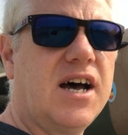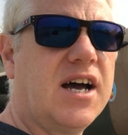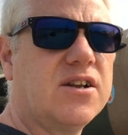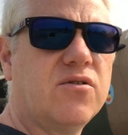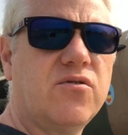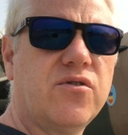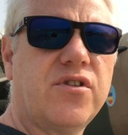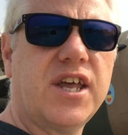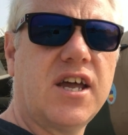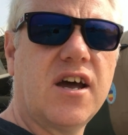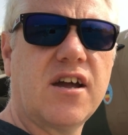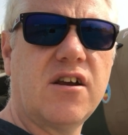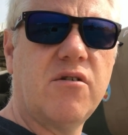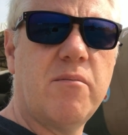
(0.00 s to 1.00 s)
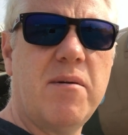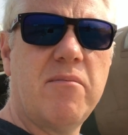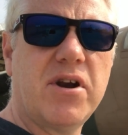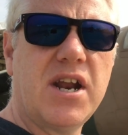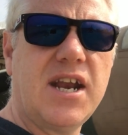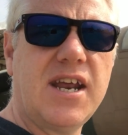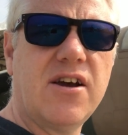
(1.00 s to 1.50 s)
I don't think I can
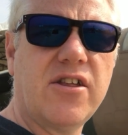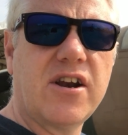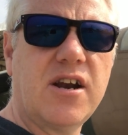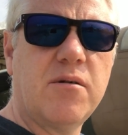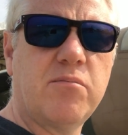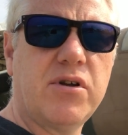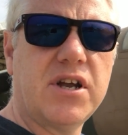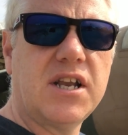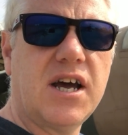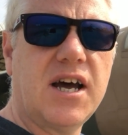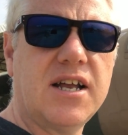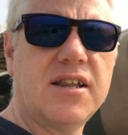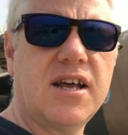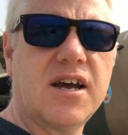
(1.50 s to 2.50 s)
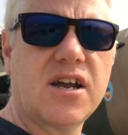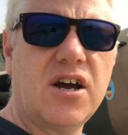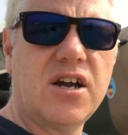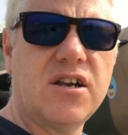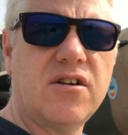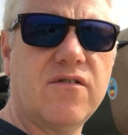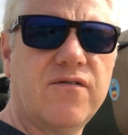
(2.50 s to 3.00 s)
remember any other airplane that had that
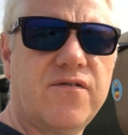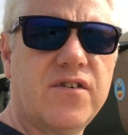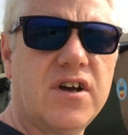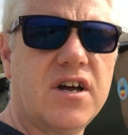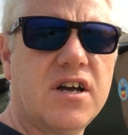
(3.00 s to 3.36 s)
kind of